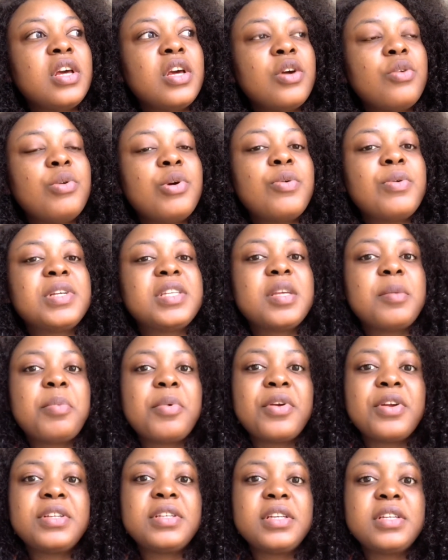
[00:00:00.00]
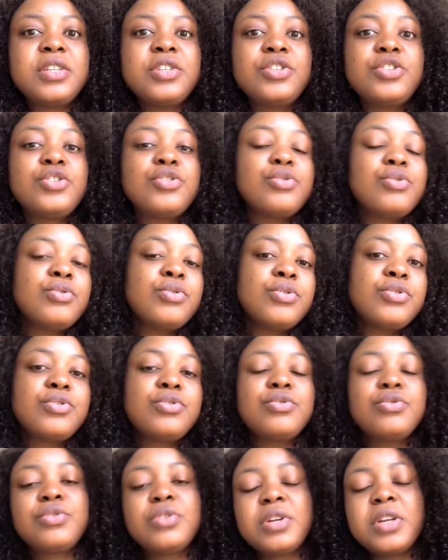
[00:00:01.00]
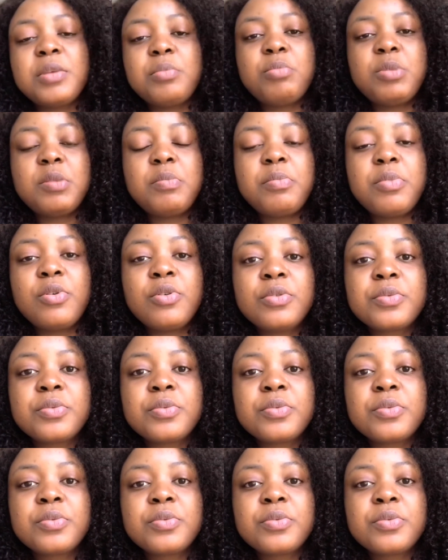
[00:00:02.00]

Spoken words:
we were separated 2 to 3 people.